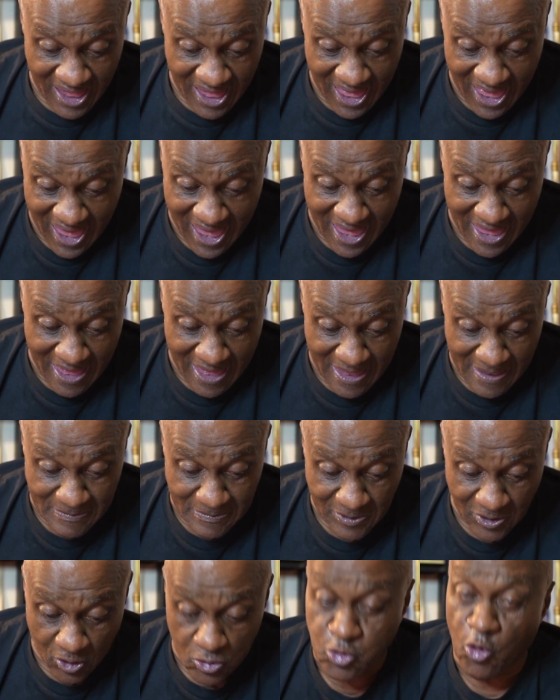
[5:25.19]

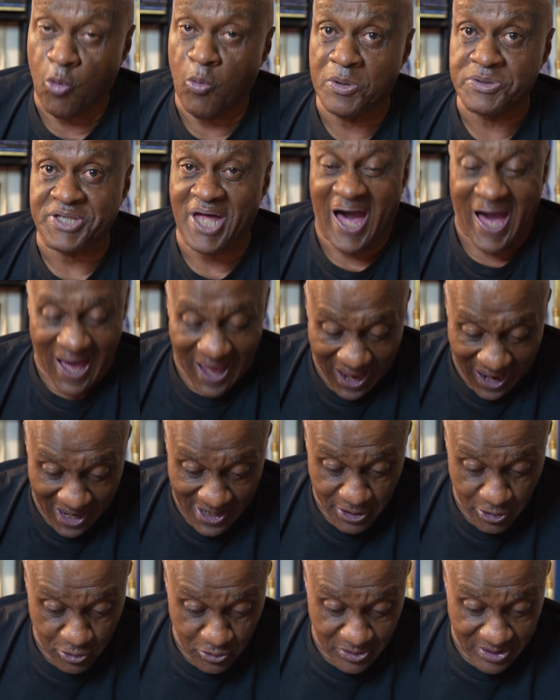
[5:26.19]
and along with the
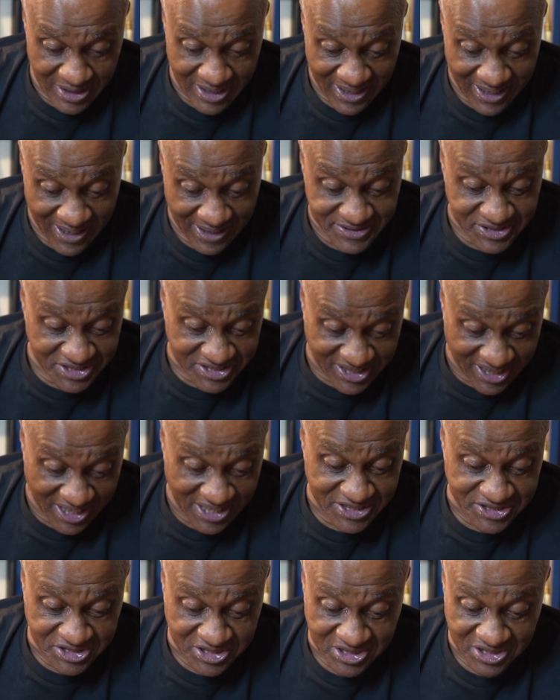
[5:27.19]
Higher
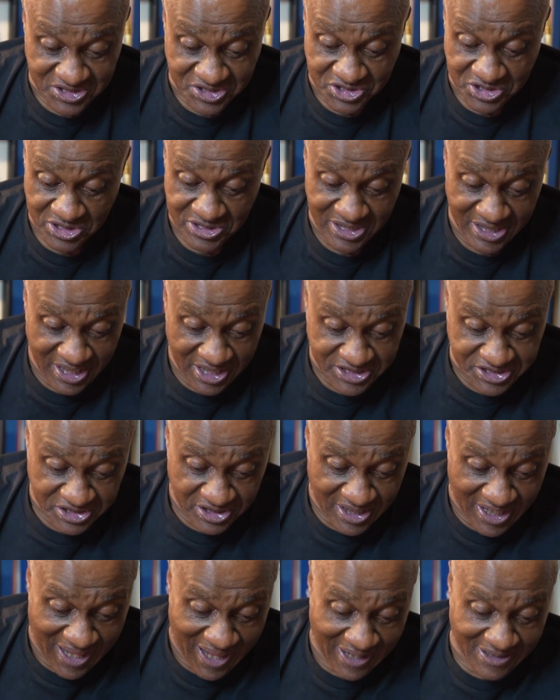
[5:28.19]
Education
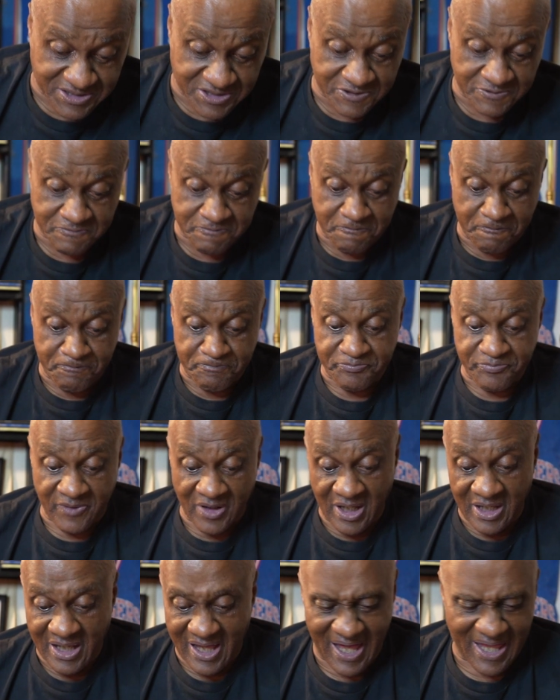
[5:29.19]
Conciliation Act.
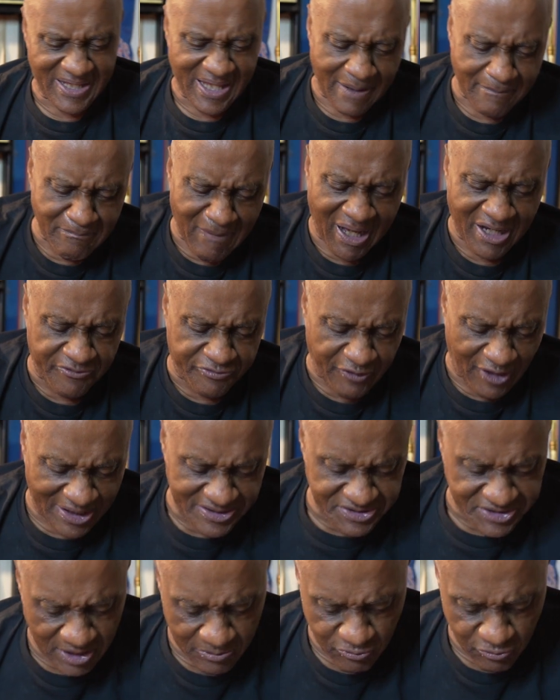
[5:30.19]
And that
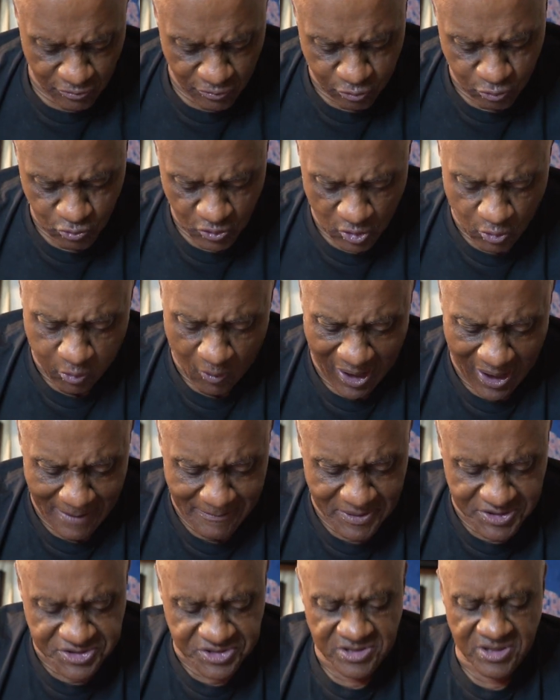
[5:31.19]
modified debt
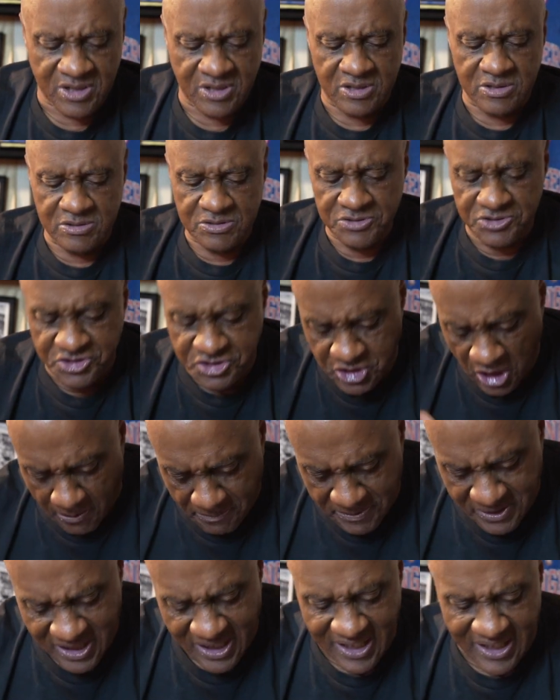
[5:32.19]
requirements.
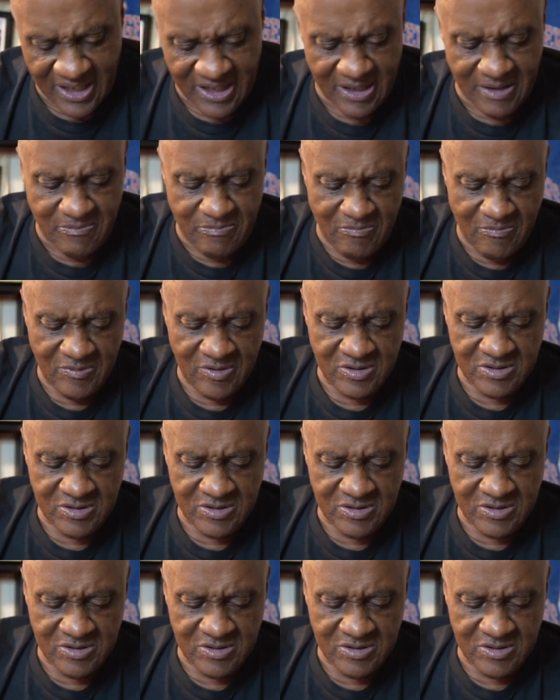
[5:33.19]
Jumping ahead,